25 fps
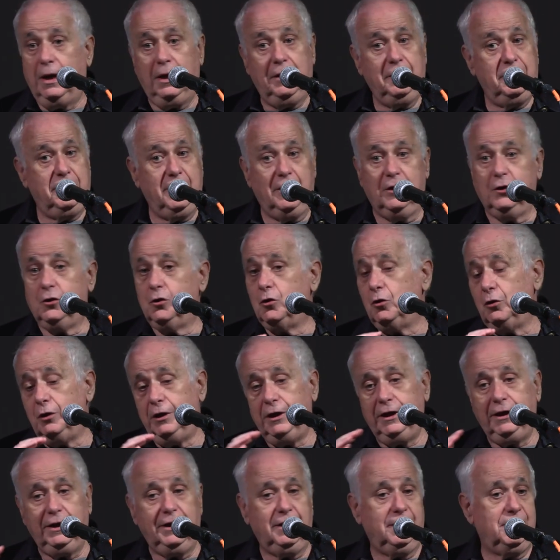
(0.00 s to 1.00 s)
and their
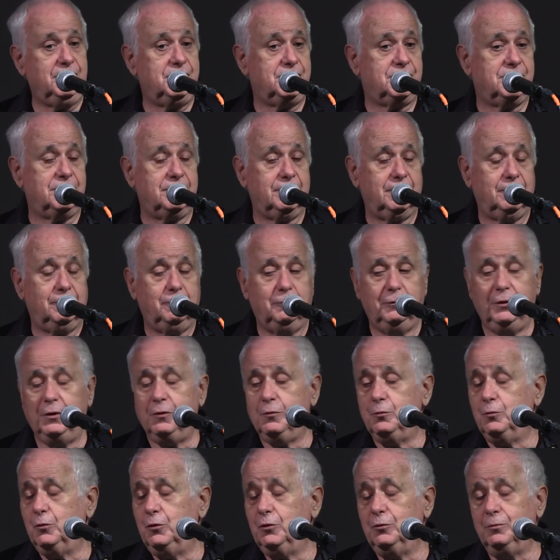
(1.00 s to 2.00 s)
colleagues
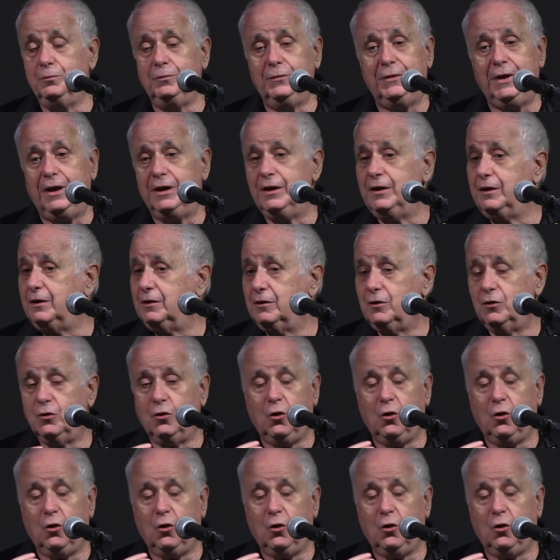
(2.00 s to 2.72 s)
with whom they